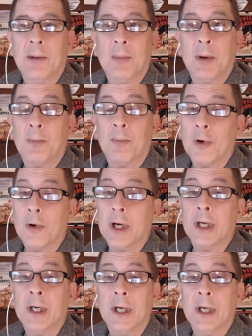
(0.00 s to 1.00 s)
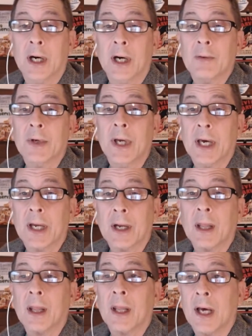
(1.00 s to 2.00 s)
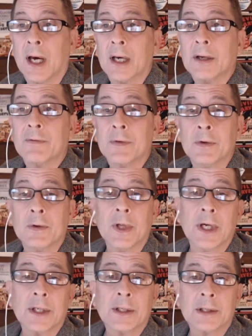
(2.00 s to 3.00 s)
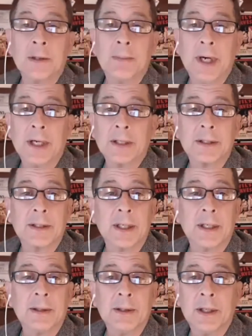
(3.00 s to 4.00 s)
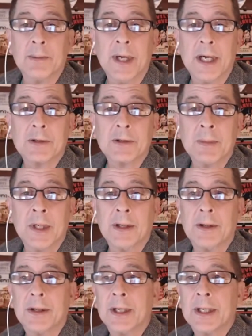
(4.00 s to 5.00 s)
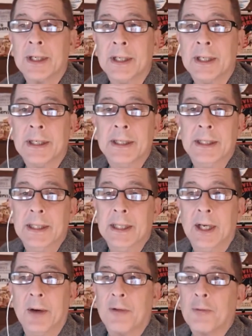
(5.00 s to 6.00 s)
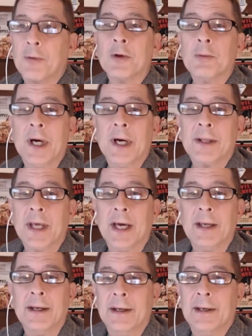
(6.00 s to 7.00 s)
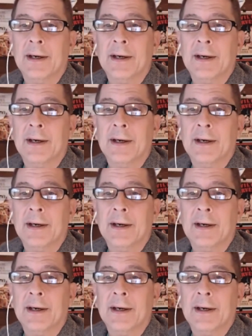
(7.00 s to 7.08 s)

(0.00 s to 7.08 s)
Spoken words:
But boy, we had a lot of new likes in the past month, and thrilled about that.